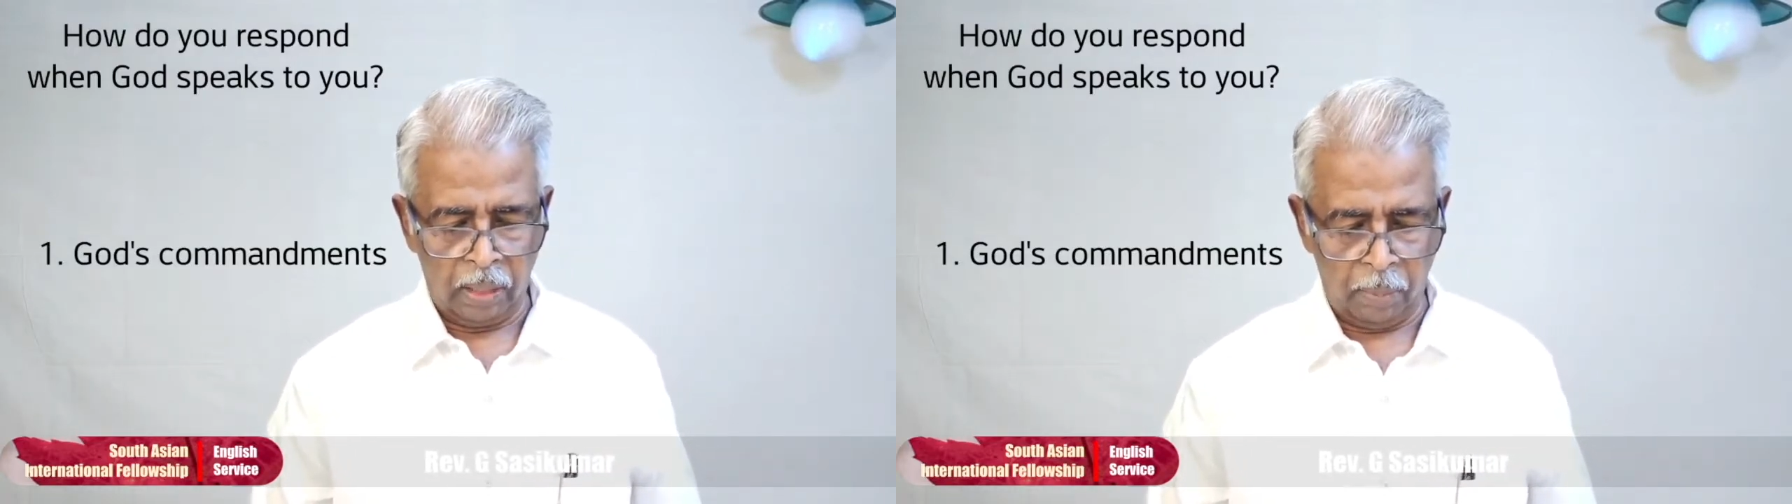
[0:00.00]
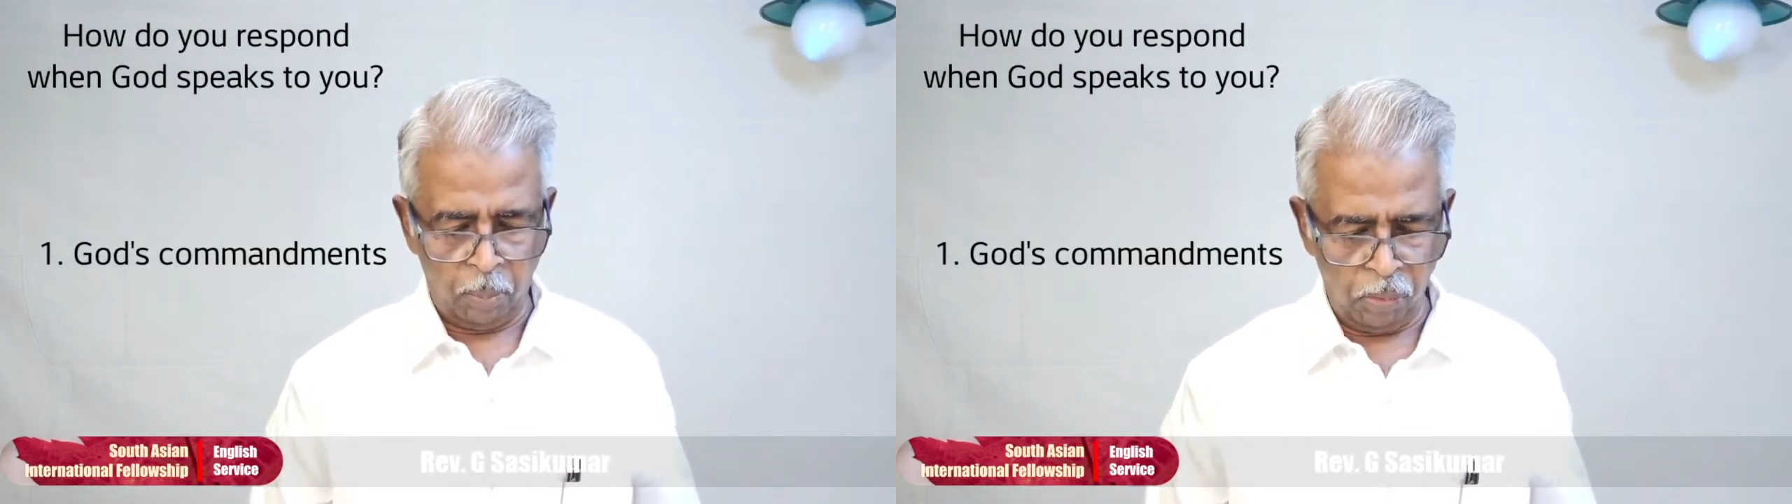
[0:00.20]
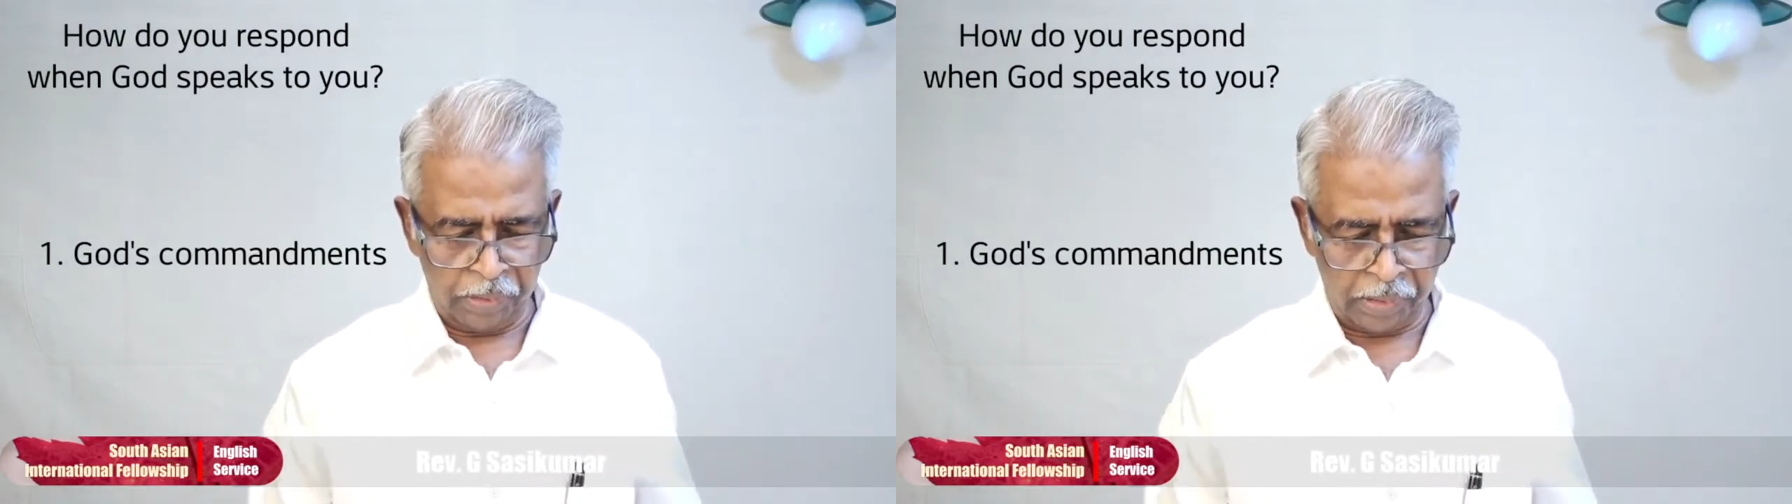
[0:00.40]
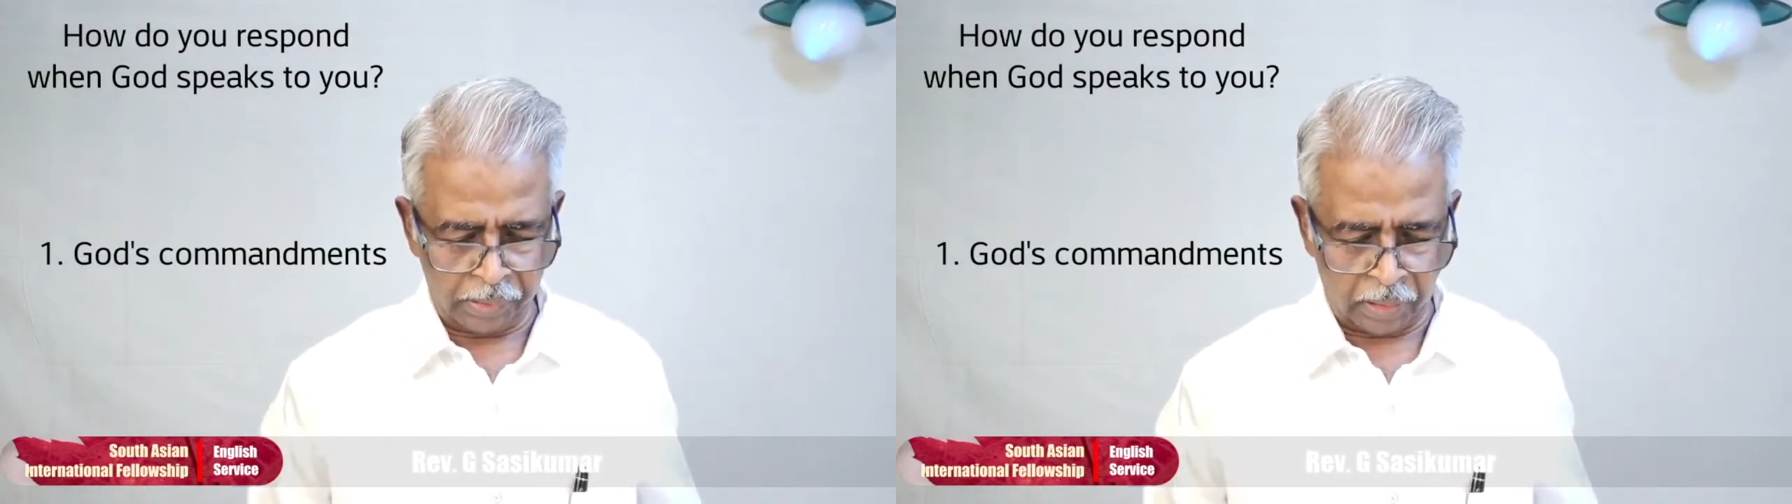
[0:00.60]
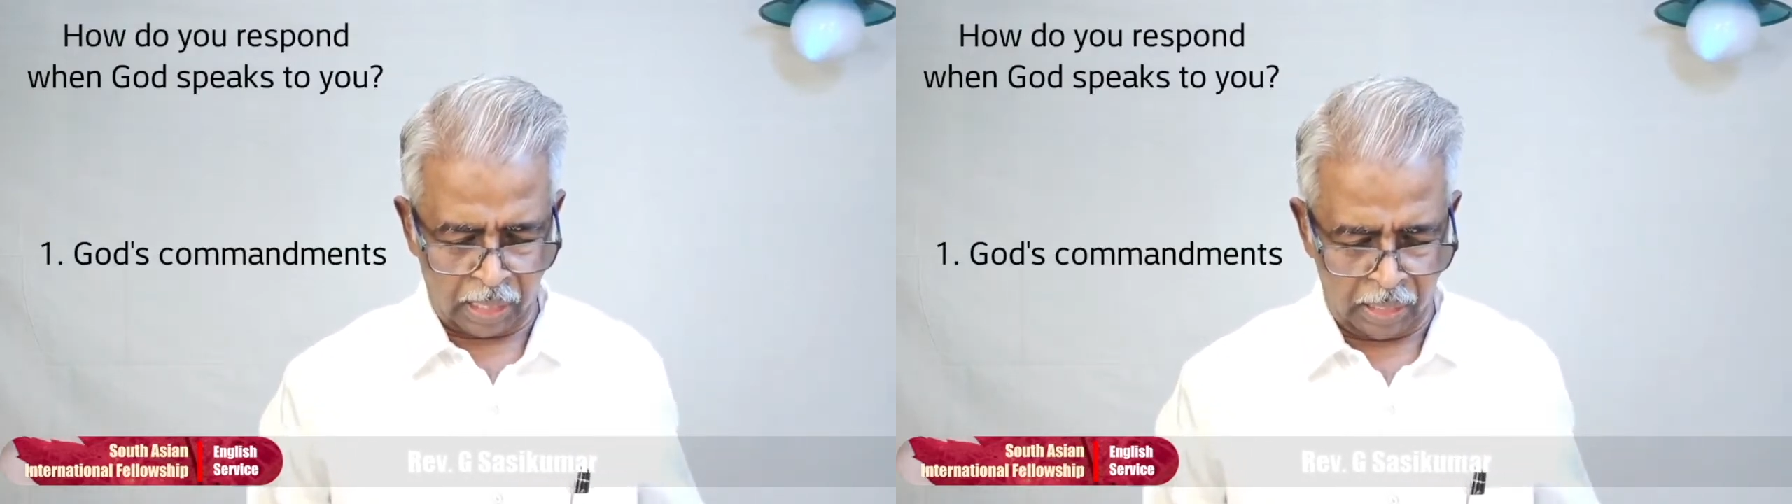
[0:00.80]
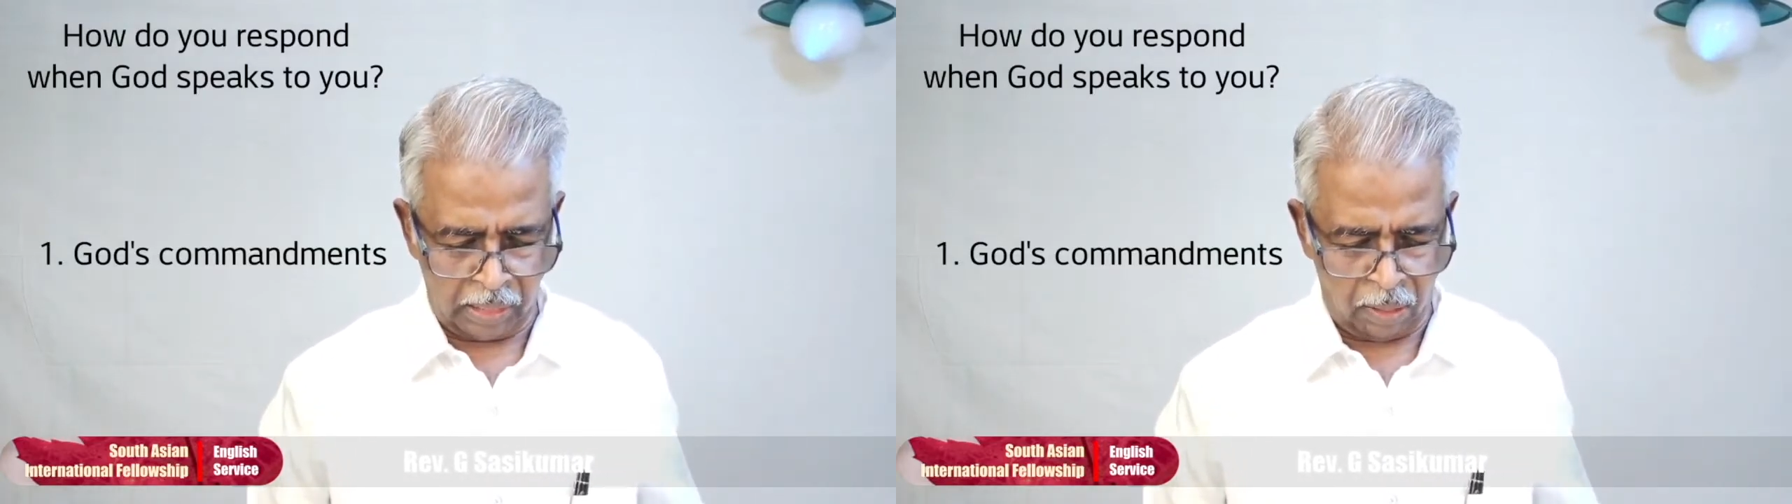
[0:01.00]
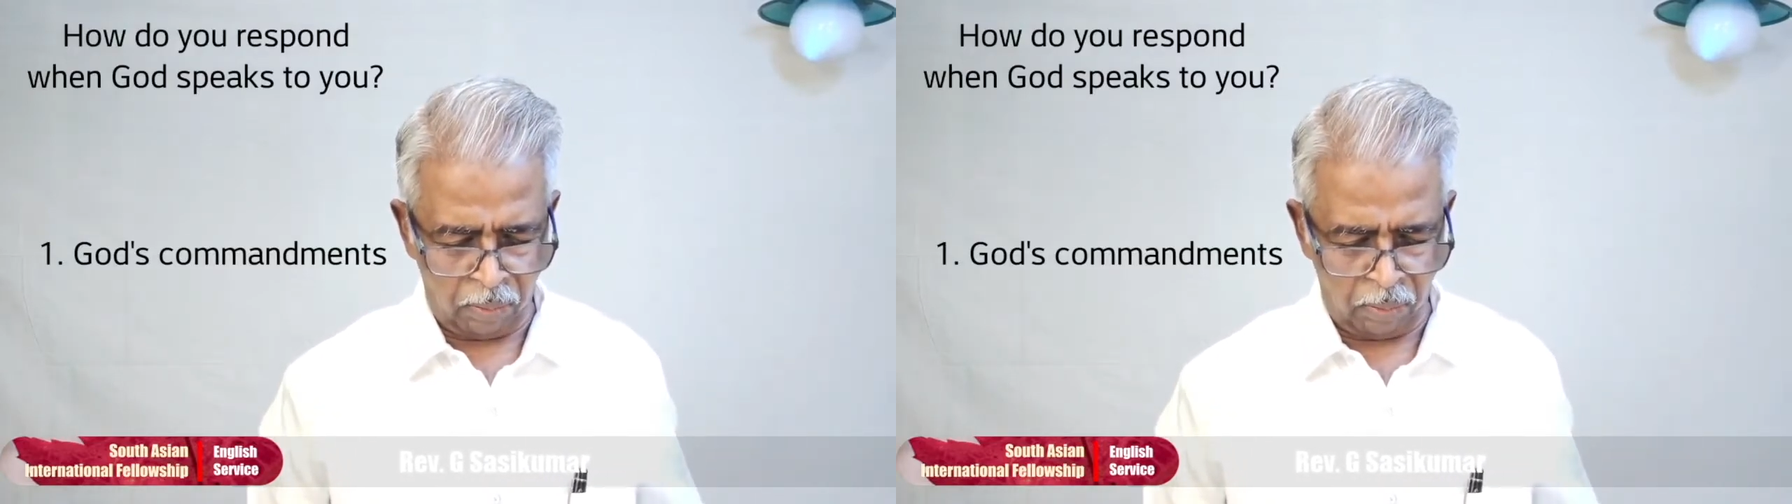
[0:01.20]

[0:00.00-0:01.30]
Then Moses cried